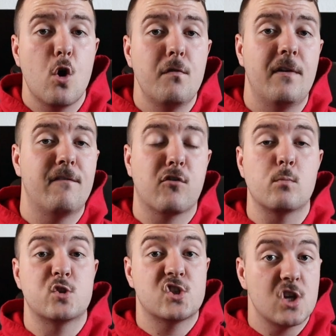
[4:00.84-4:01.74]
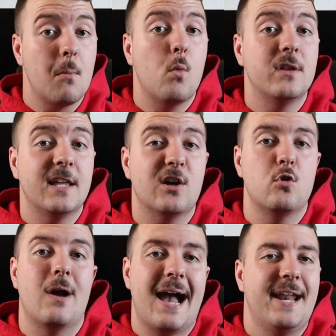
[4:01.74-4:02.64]
COVID from someone there
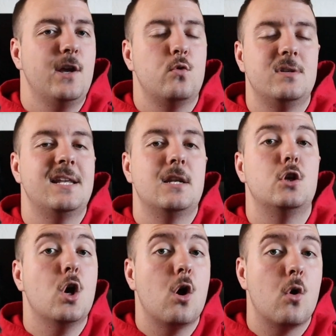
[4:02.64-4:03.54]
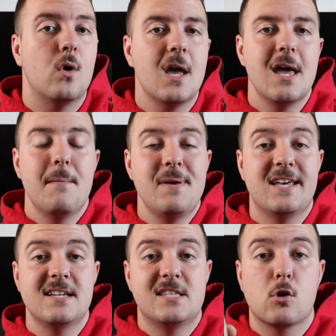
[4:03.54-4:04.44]
who had it, who didn't know,
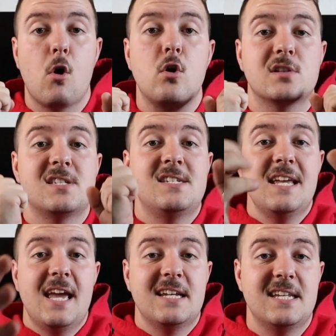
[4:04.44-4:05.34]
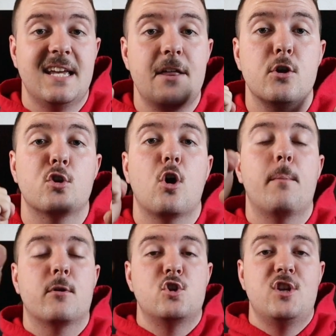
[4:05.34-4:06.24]
because they're all singing together, they're
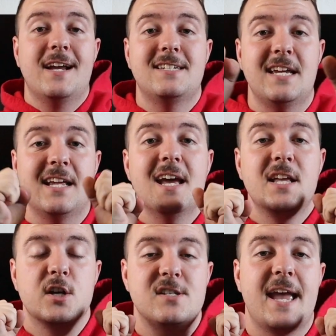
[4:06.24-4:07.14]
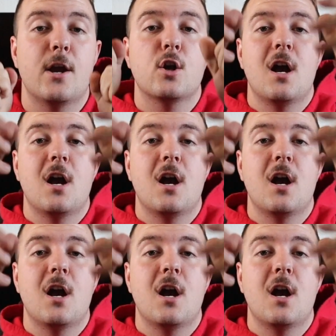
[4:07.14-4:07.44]
all projecting, there's air